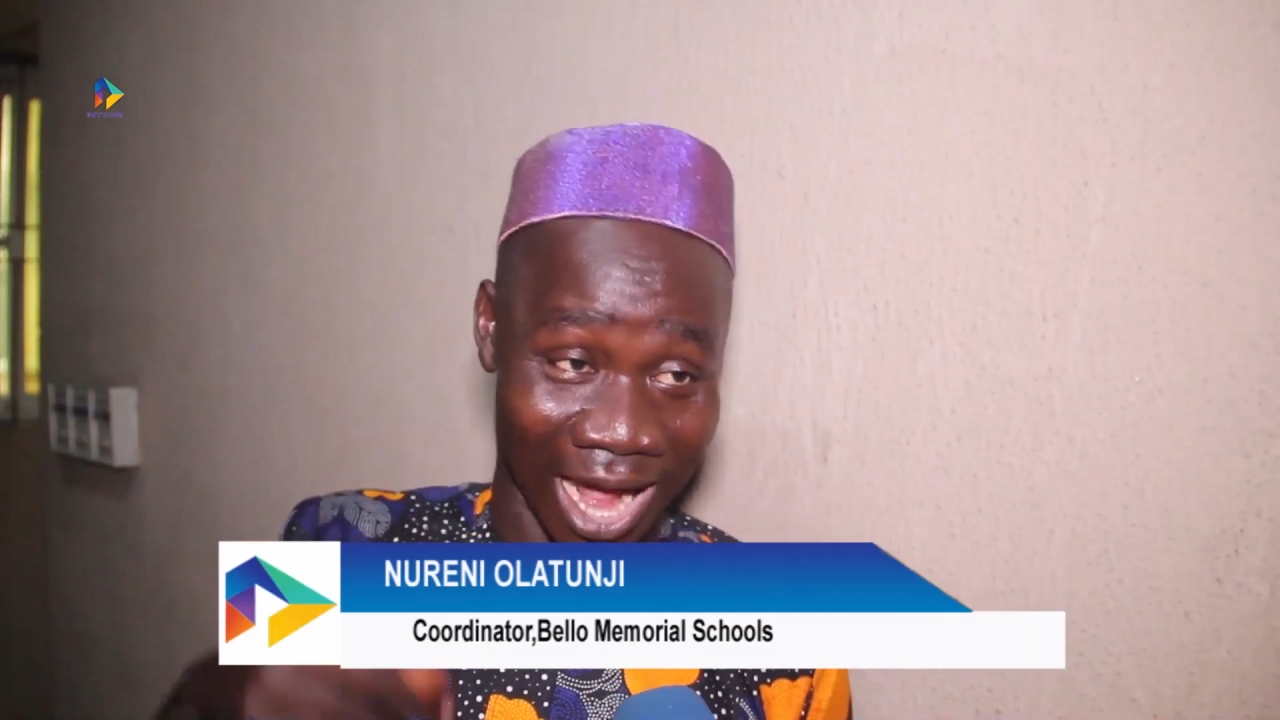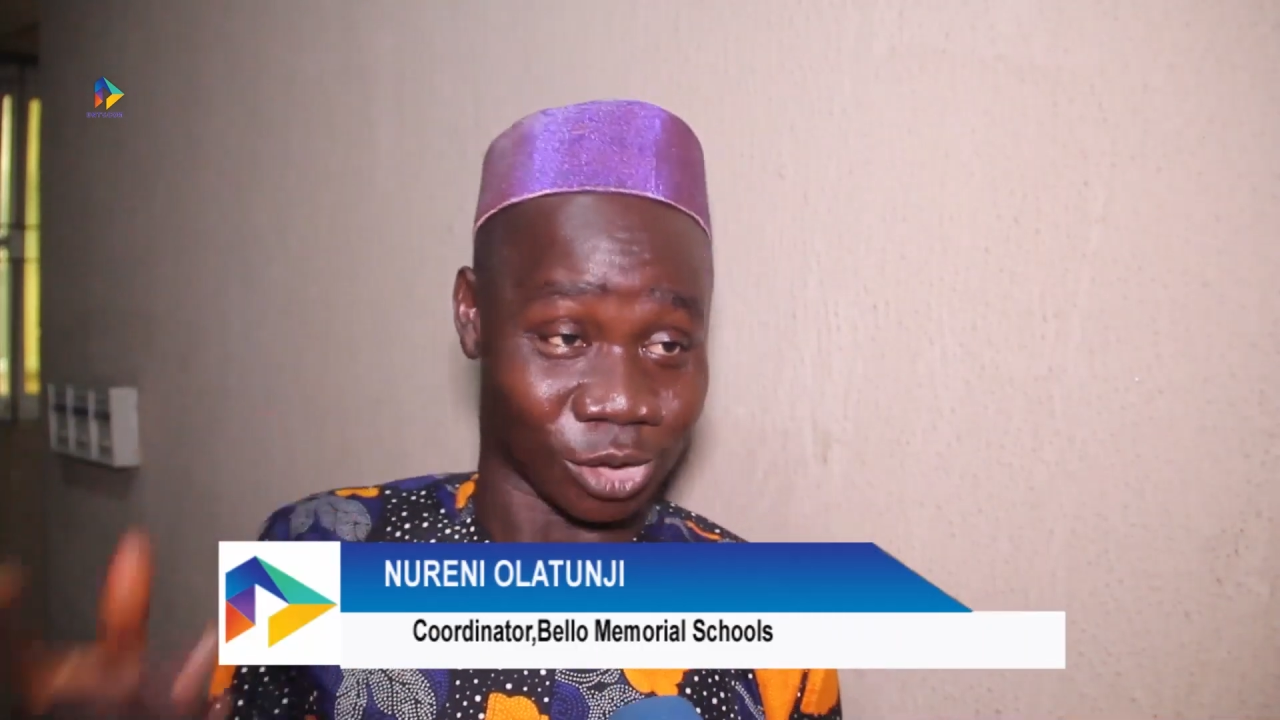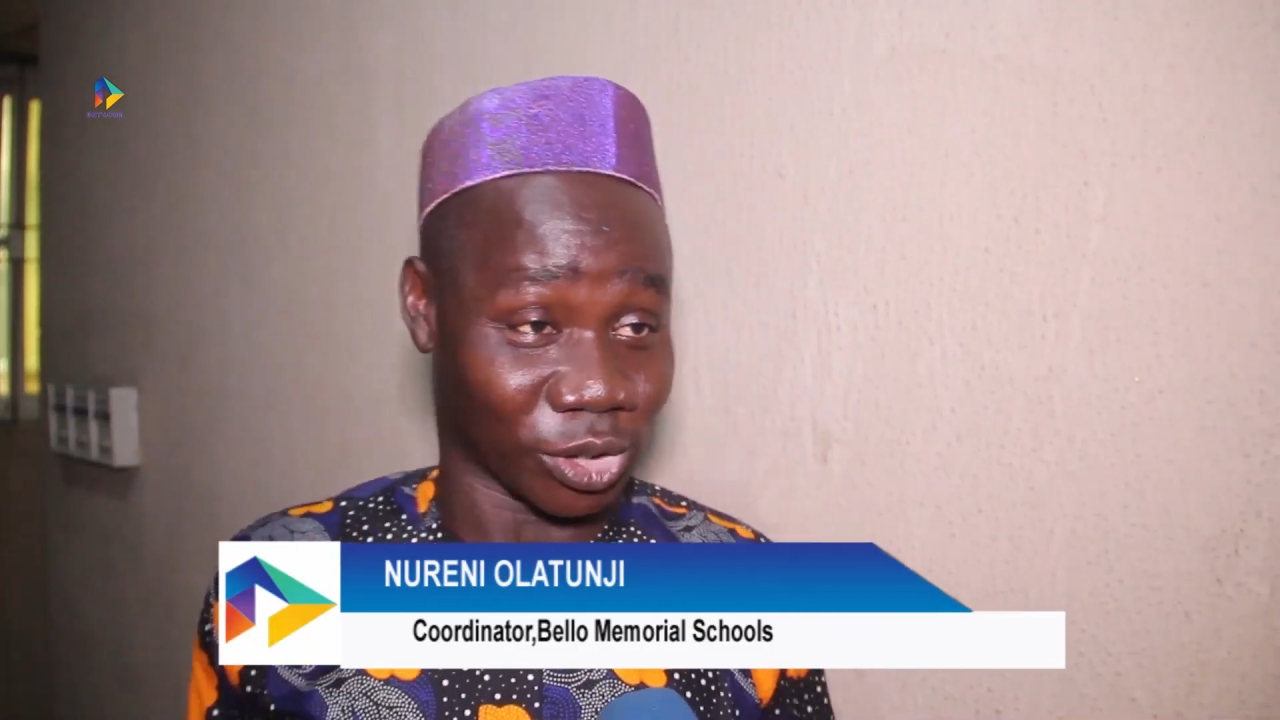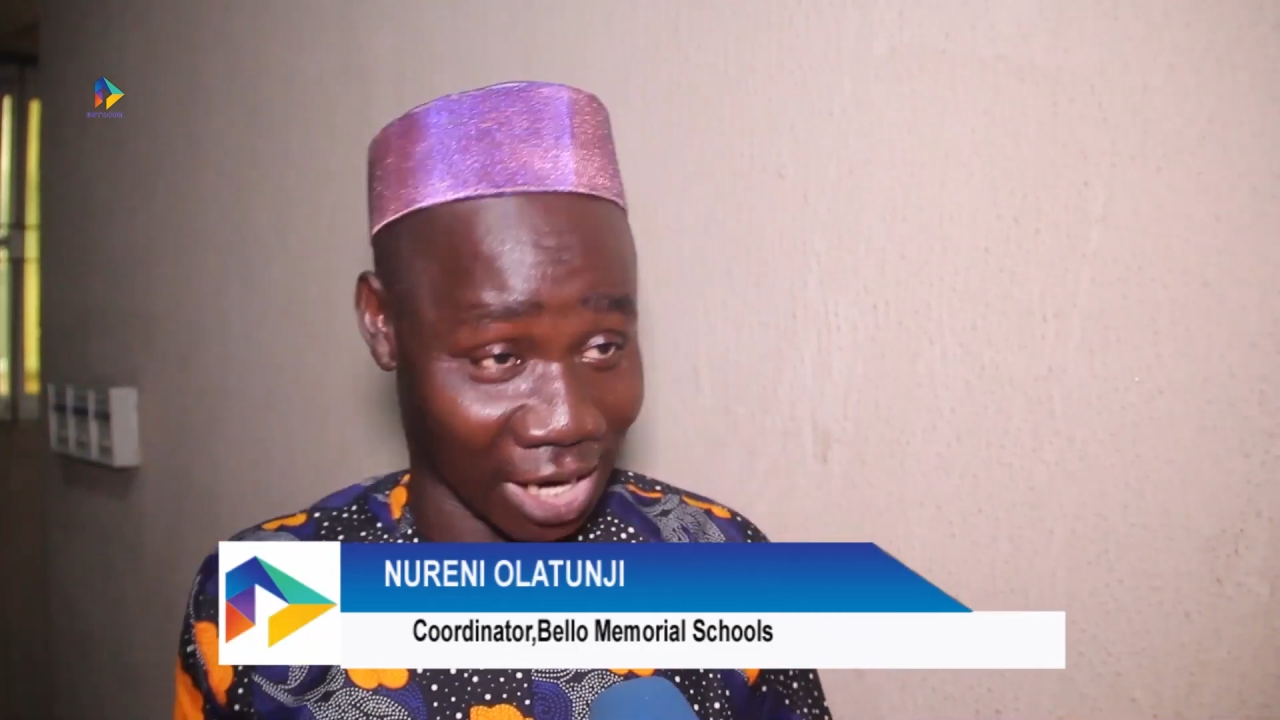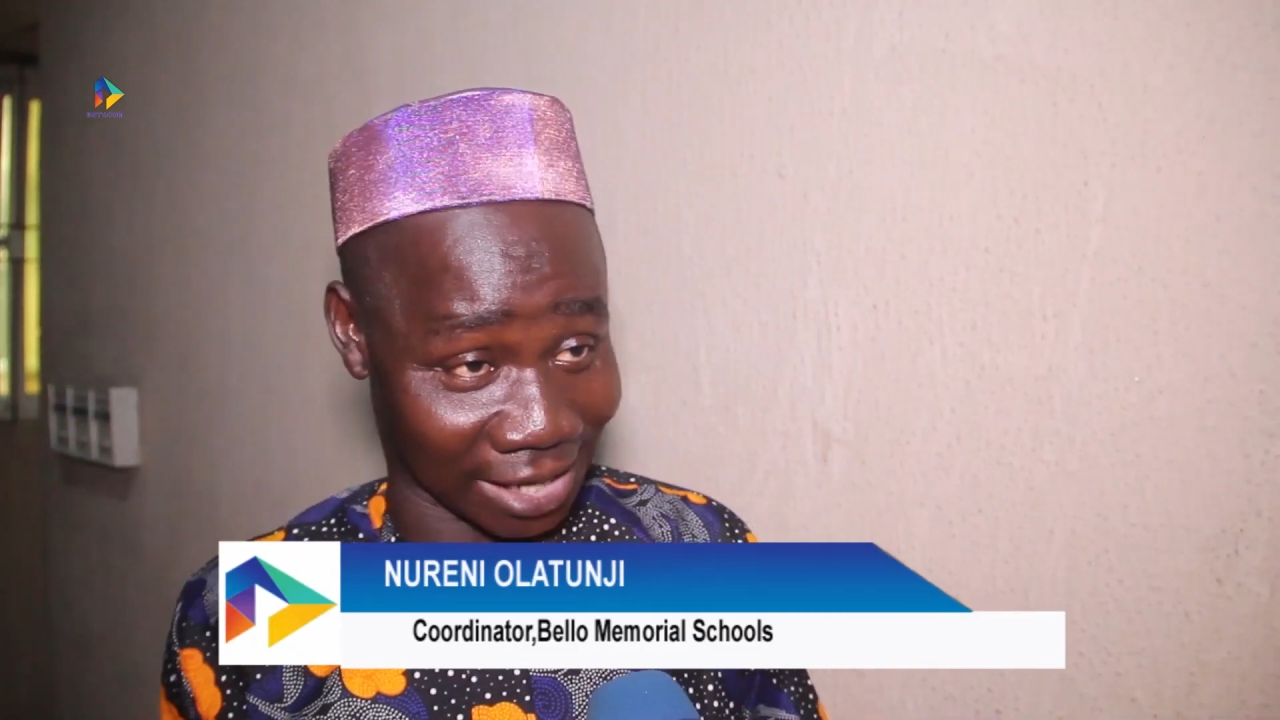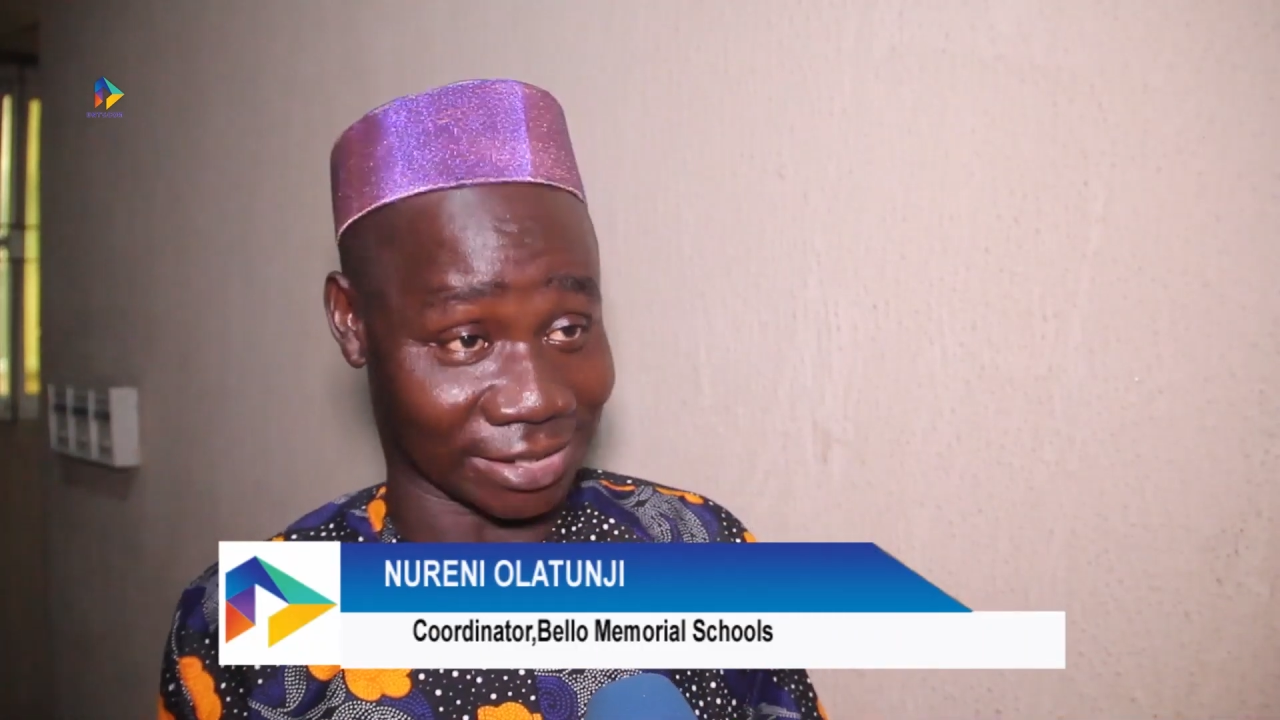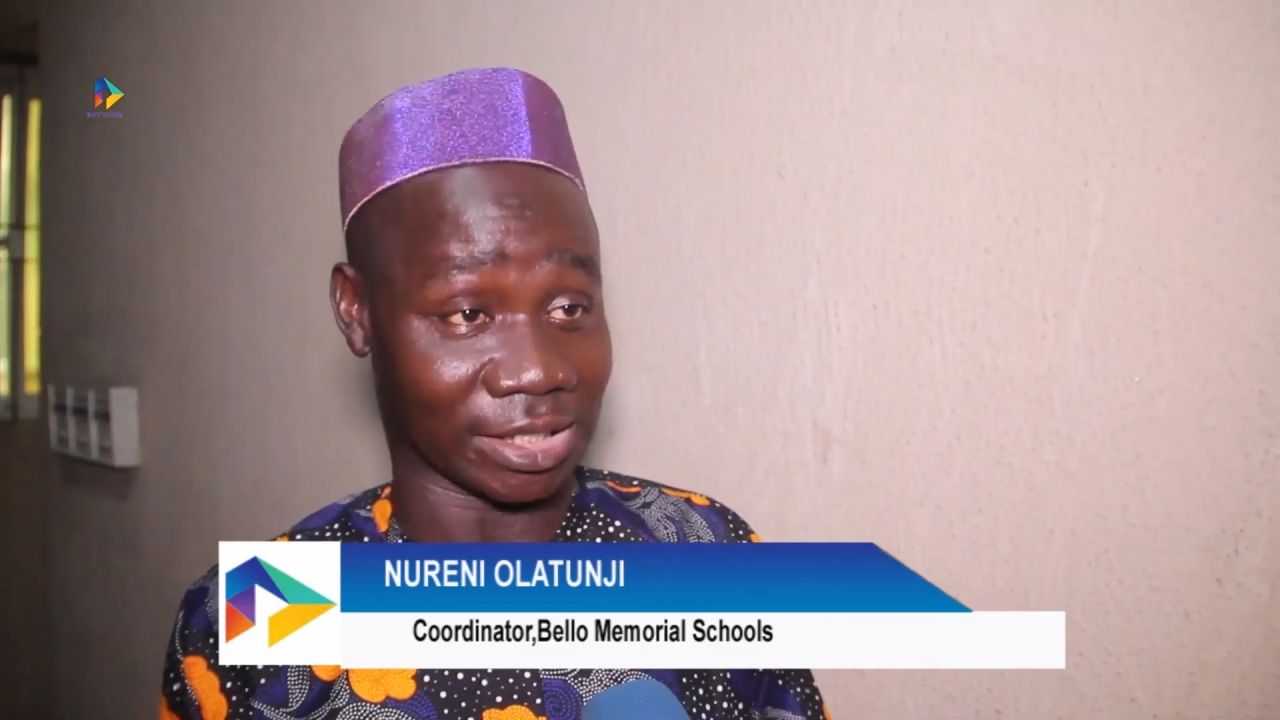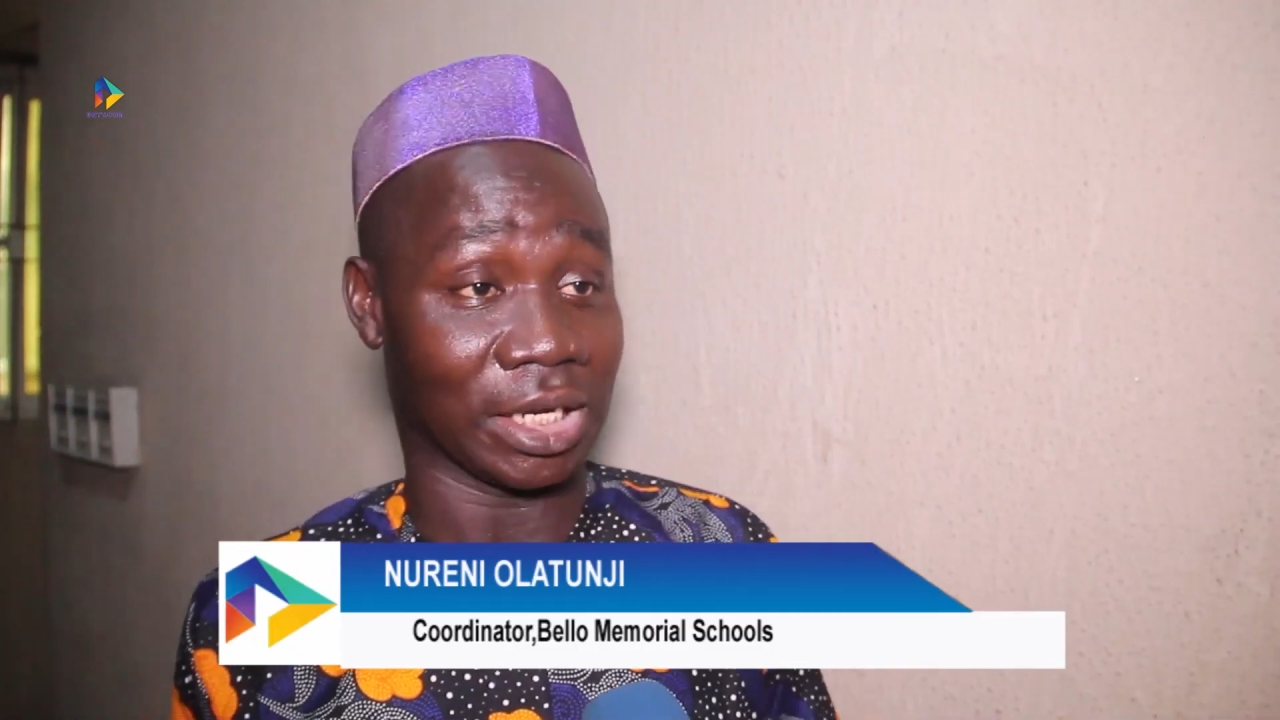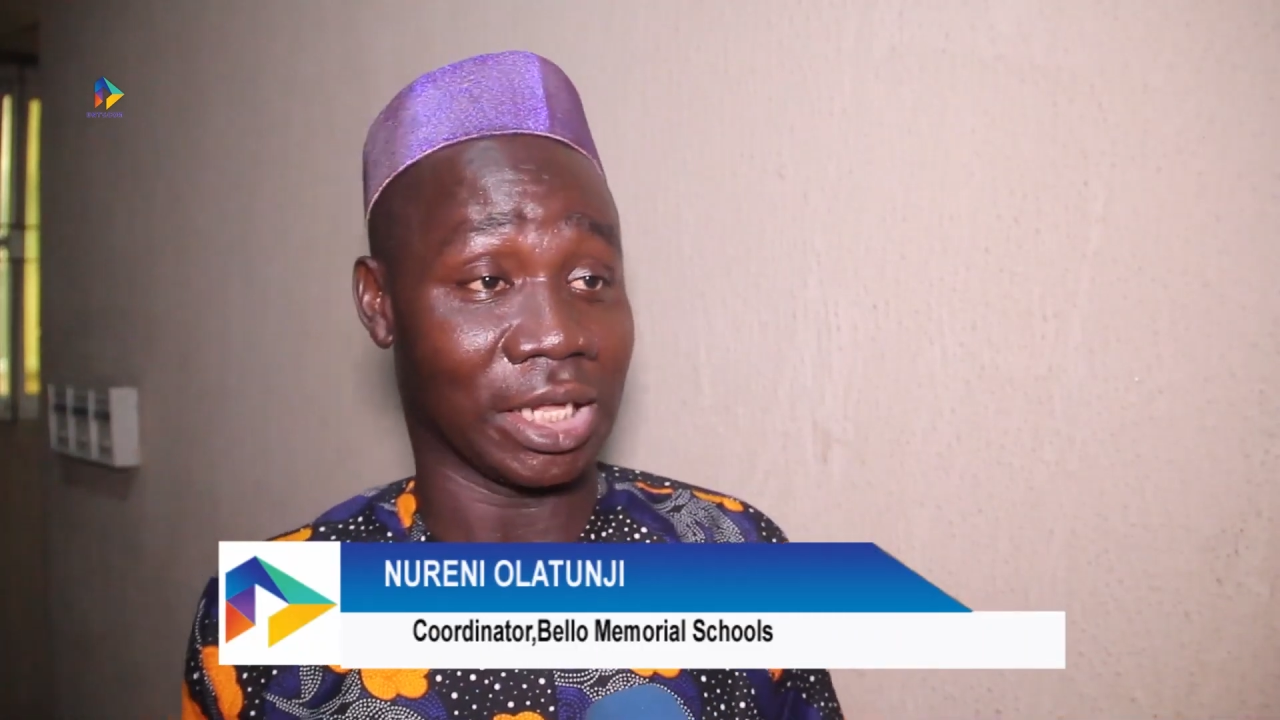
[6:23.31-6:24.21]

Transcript: out yet.